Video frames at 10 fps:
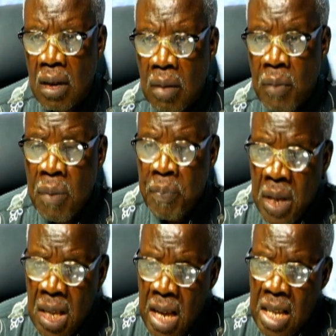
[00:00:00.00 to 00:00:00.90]
bibi
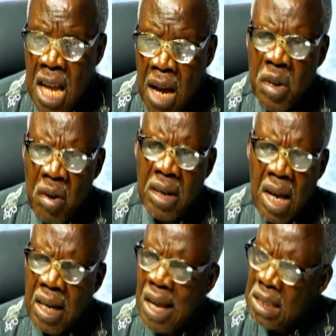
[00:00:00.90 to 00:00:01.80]
ye nyame
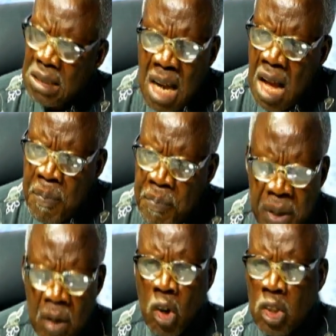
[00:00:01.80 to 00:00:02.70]
yona na da
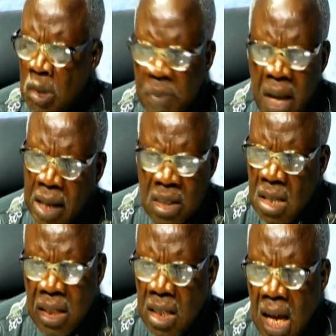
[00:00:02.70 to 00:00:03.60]
bi otumi
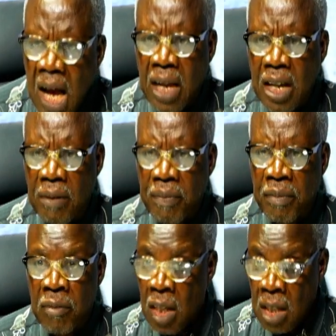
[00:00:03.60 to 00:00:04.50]
ade nyina ye
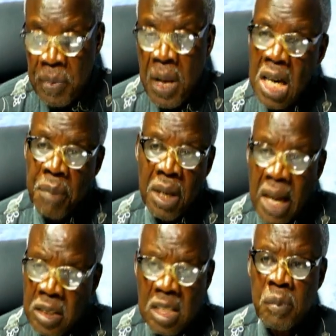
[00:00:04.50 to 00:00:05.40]
the piano me
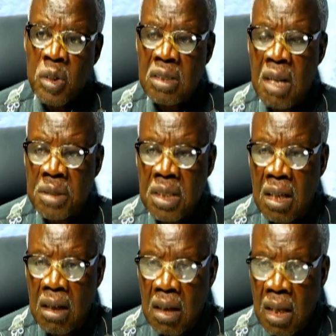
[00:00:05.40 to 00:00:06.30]
catch up on some say
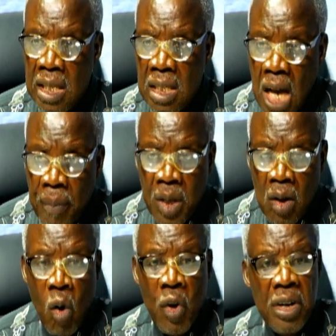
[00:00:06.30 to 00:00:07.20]
nyame
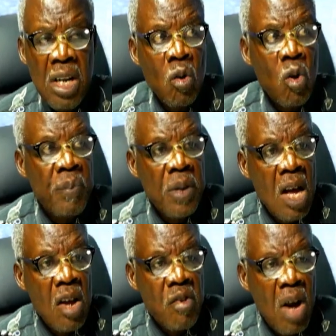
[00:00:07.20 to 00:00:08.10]
oni obi
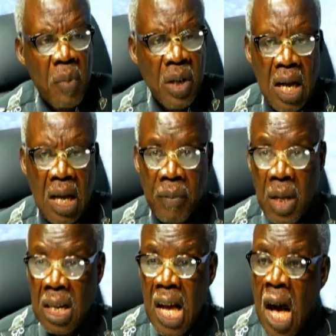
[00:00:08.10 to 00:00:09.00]
ehwa mother
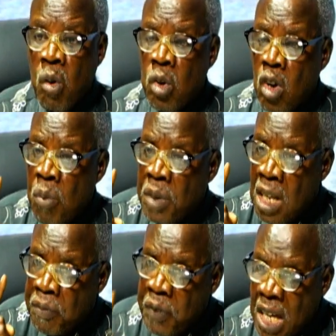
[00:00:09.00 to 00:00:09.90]
and I will not be
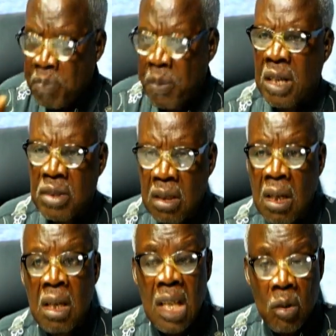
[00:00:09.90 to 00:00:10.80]
the first person
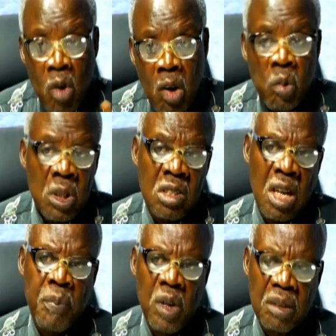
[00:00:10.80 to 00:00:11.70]
that God will
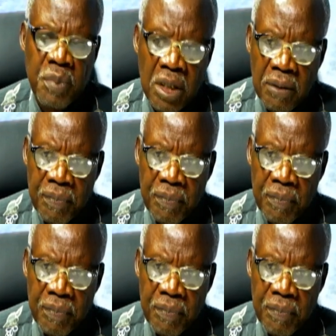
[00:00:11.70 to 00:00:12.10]
disappoint me